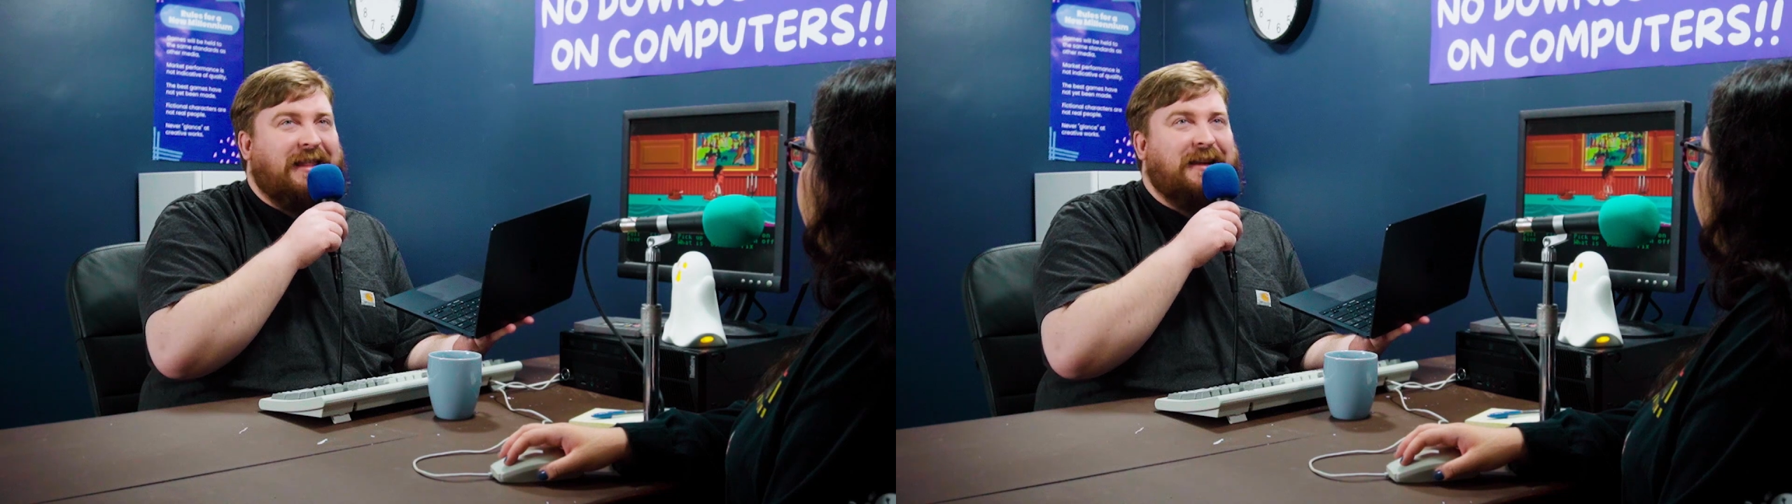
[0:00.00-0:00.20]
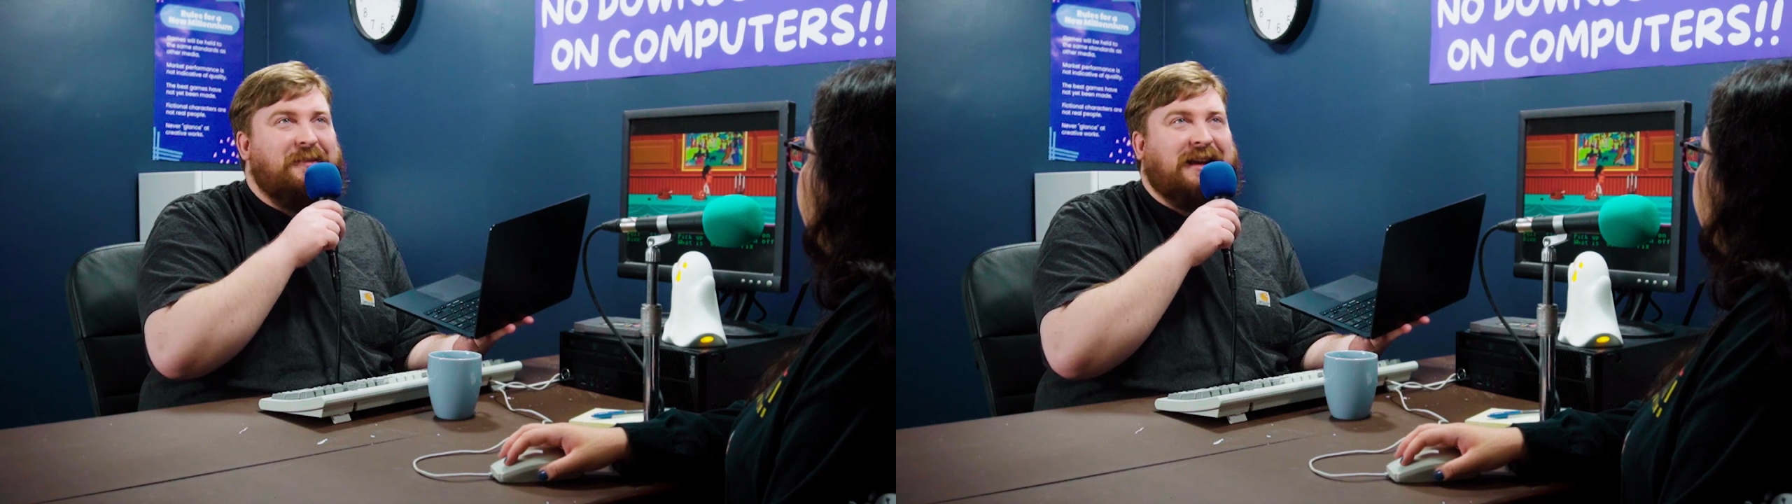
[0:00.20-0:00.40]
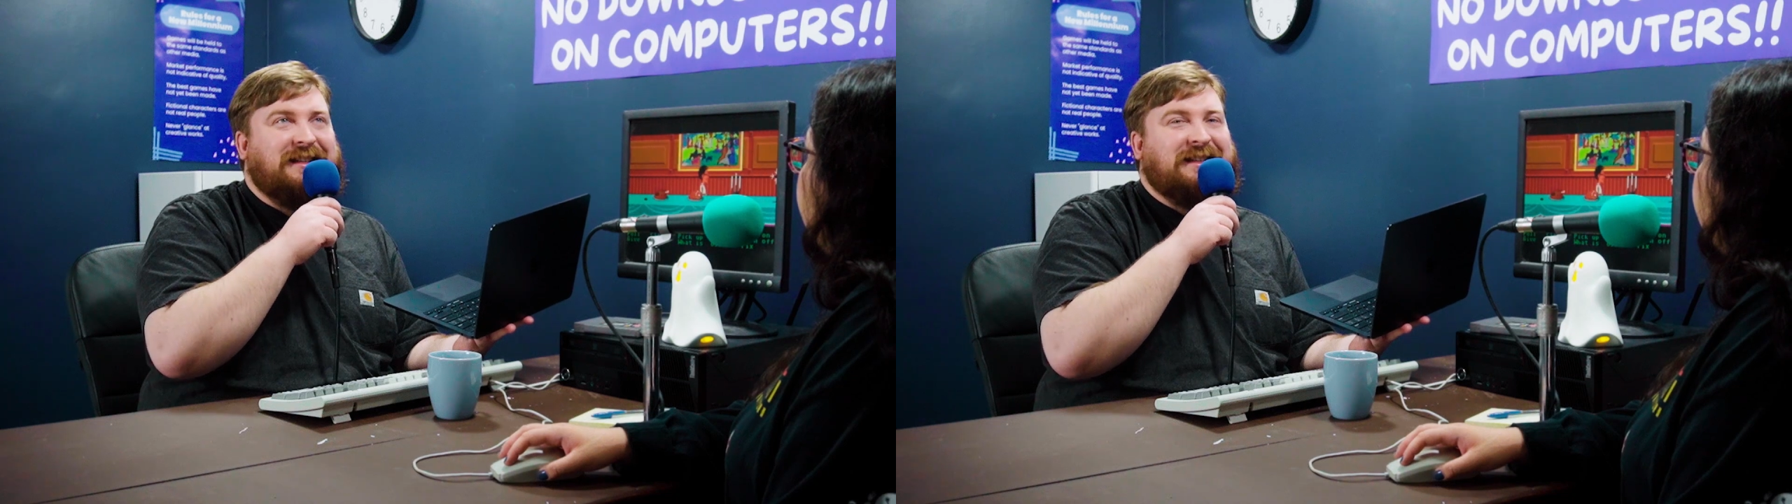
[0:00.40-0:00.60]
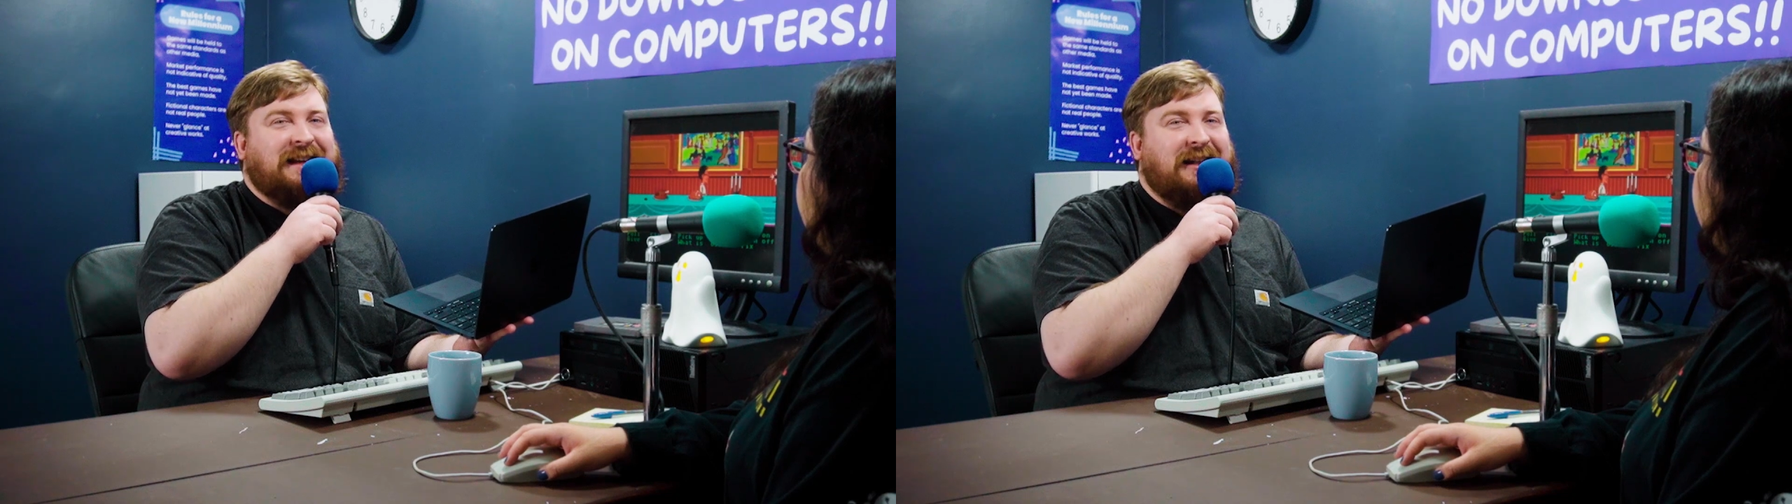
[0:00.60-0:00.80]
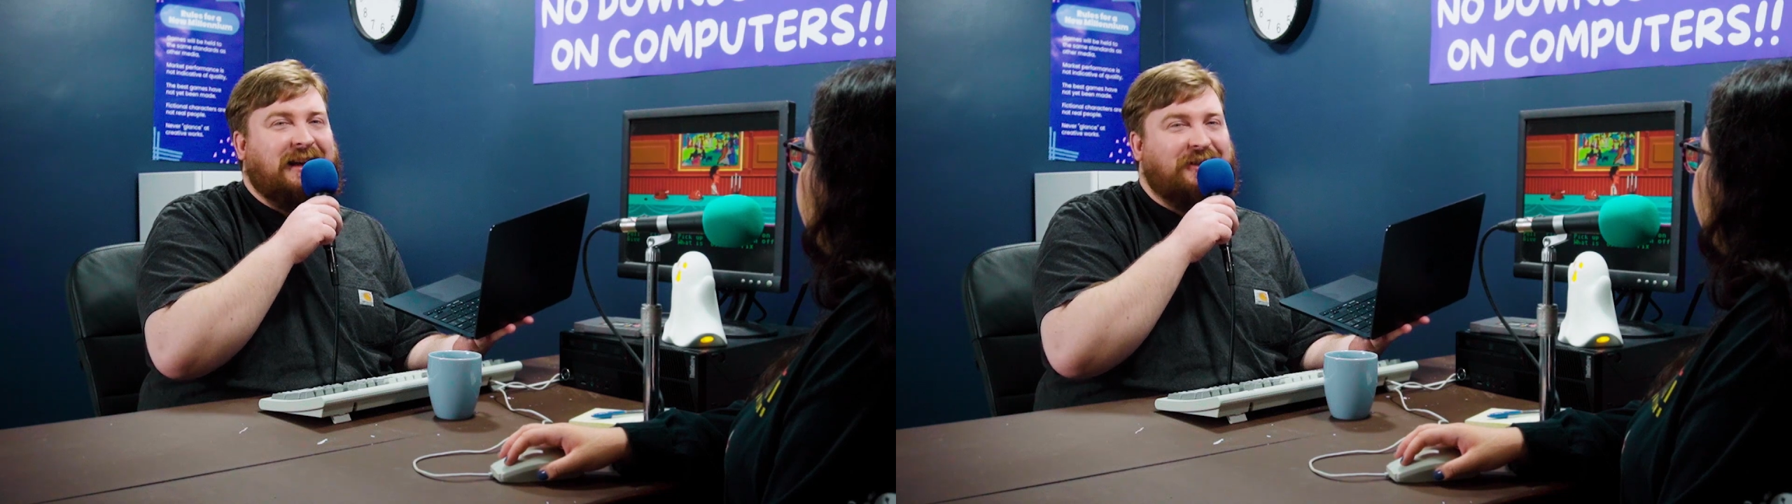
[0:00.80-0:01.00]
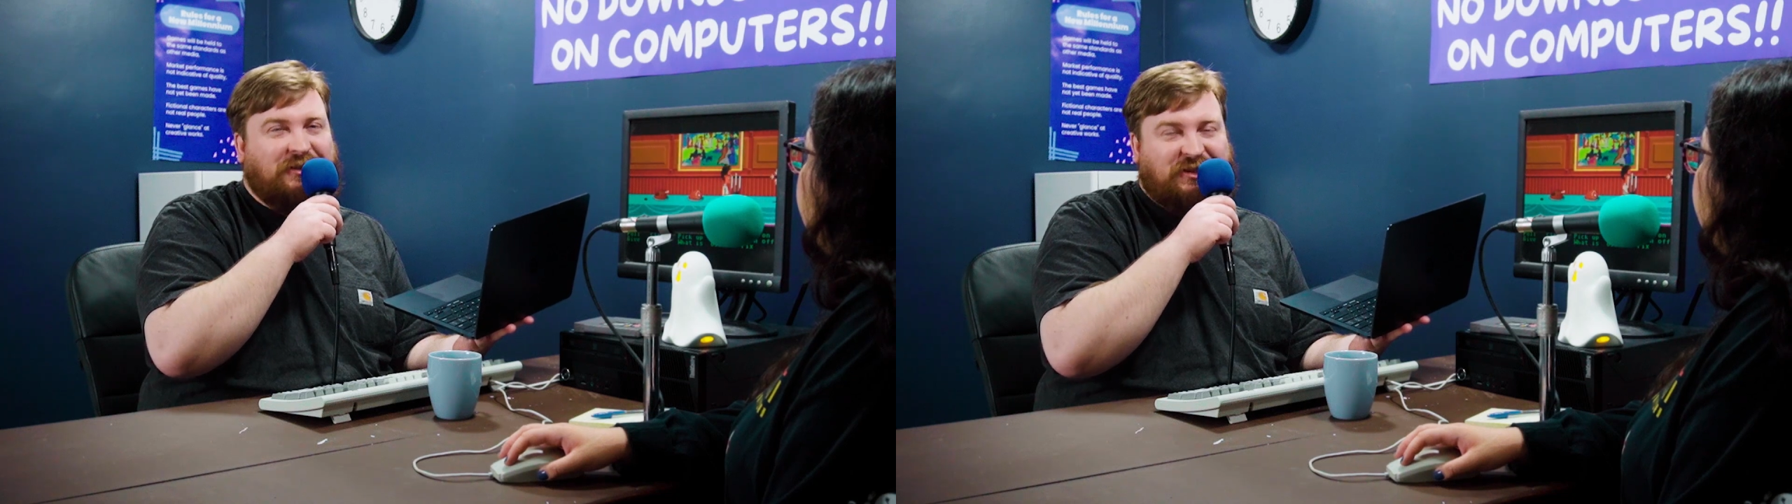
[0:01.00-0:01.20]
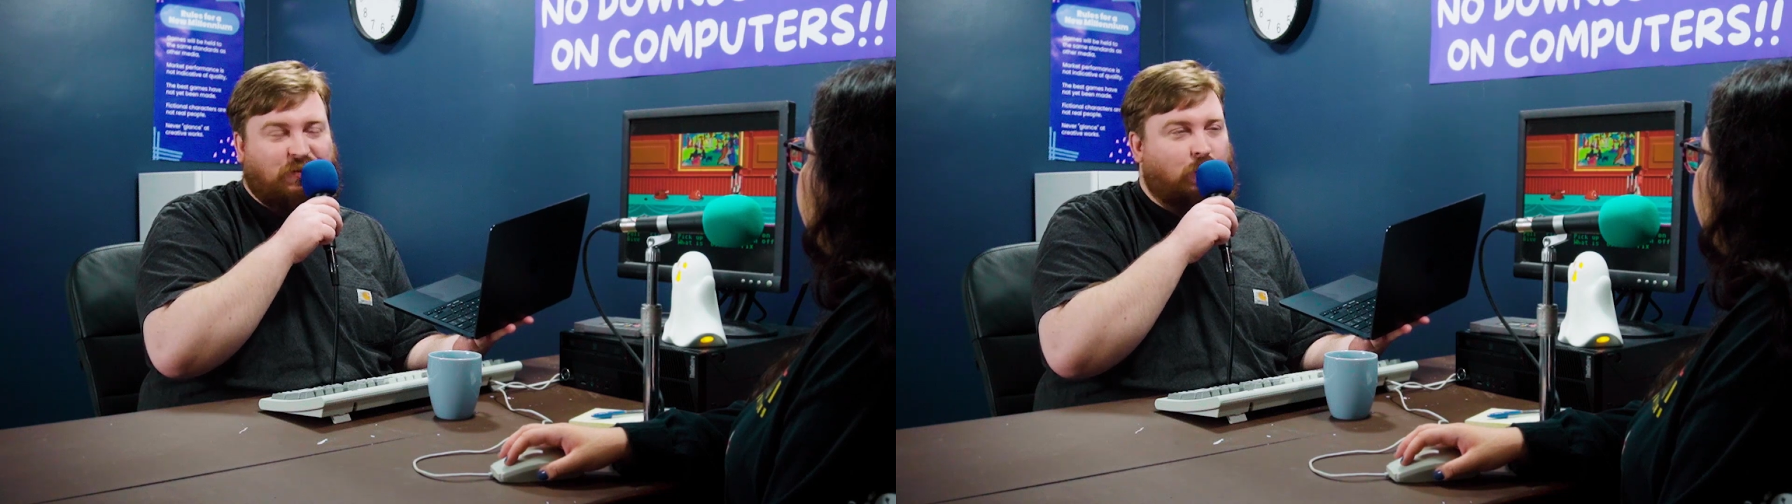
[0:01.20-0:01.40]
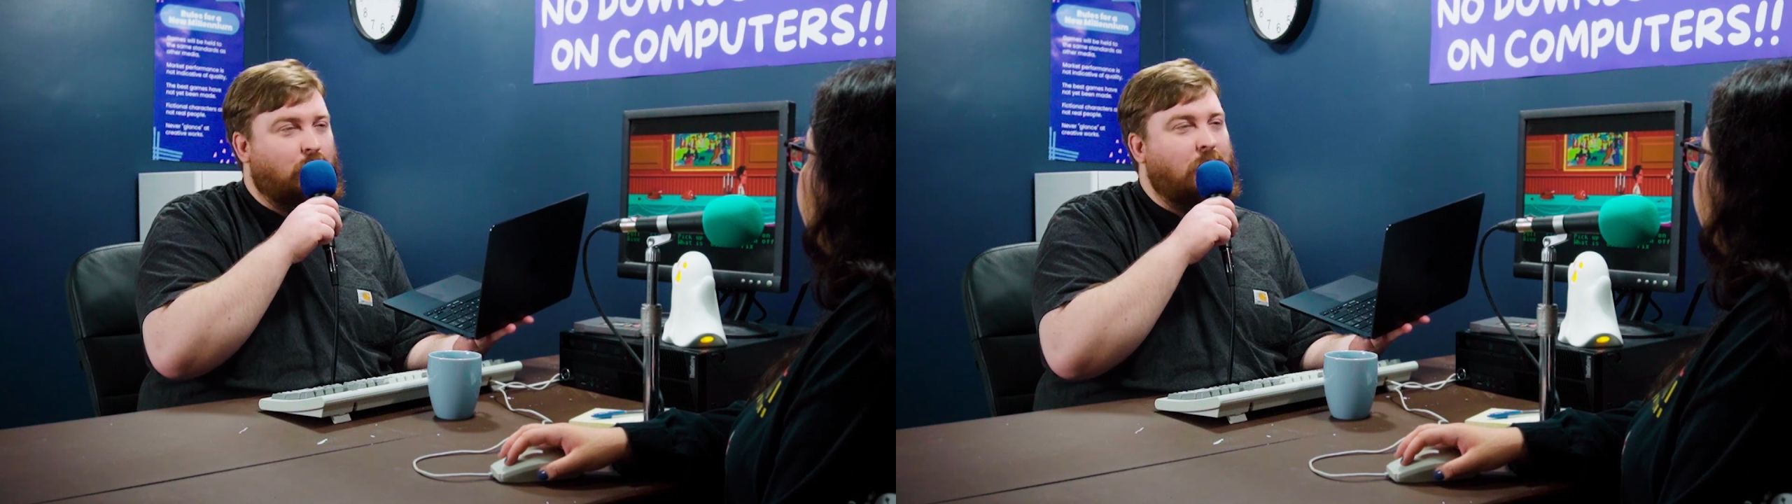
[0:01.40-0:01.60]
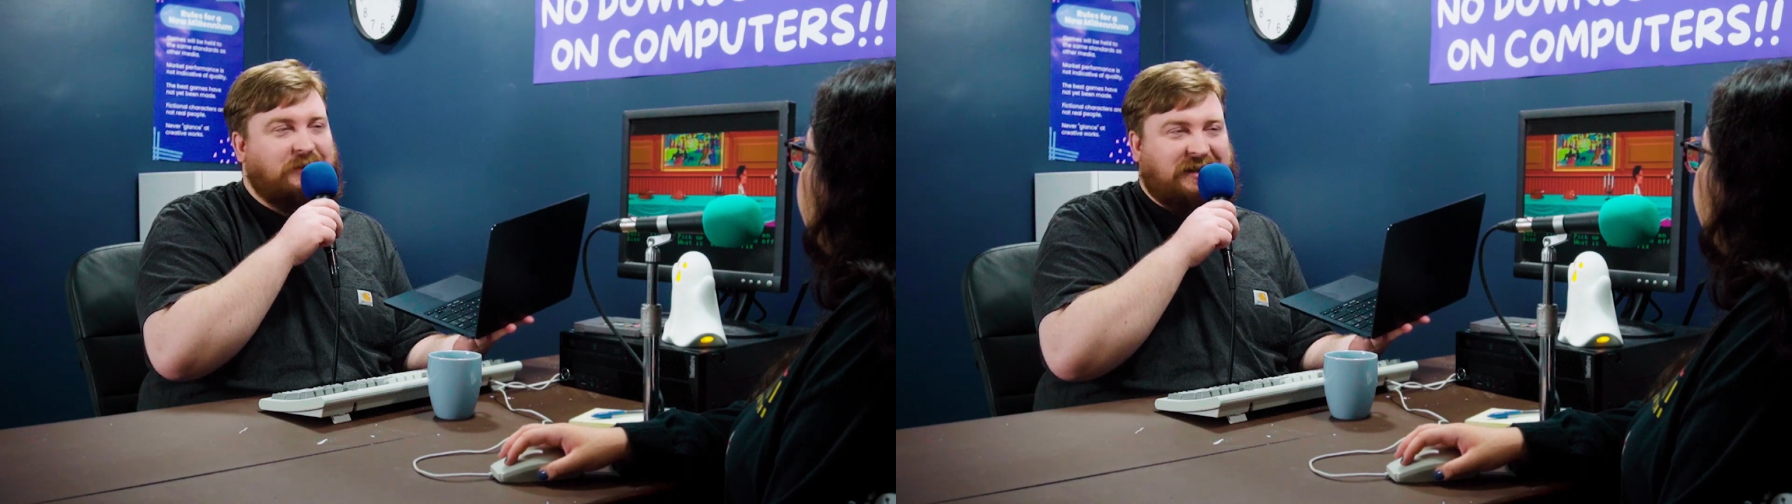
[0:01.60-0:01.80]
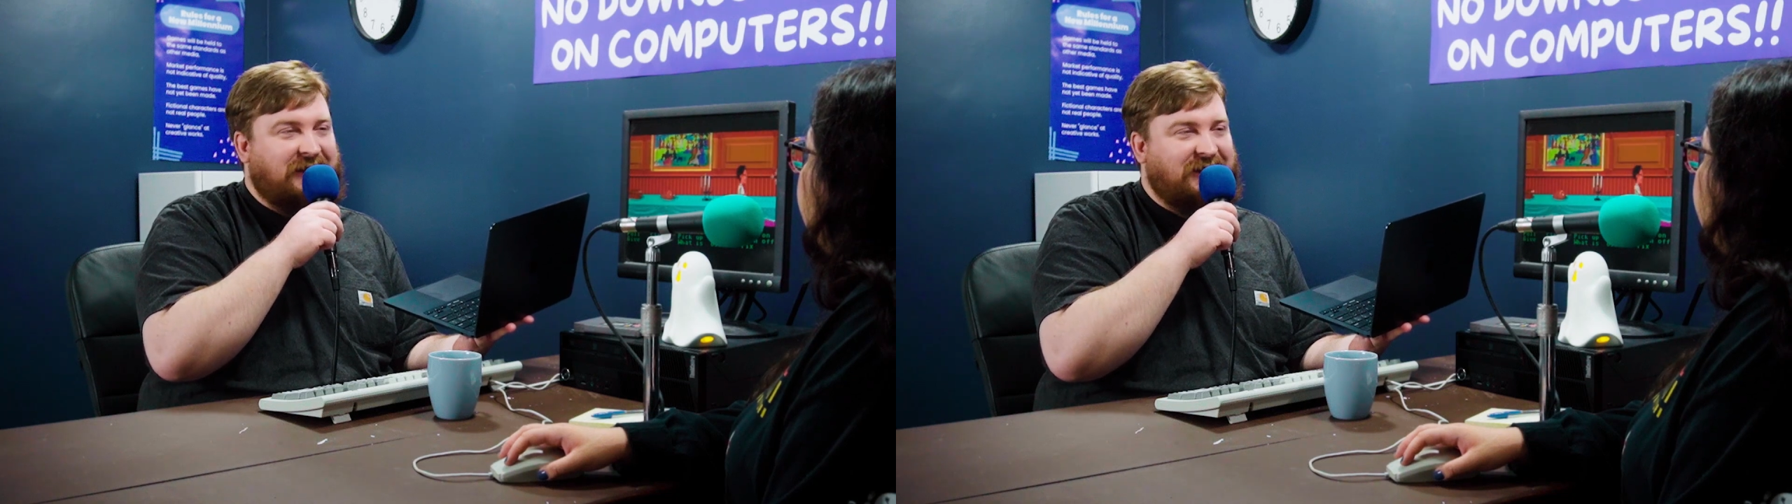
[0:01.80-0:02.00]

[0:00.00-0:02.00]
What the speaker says: that makes it sound like they're just roasting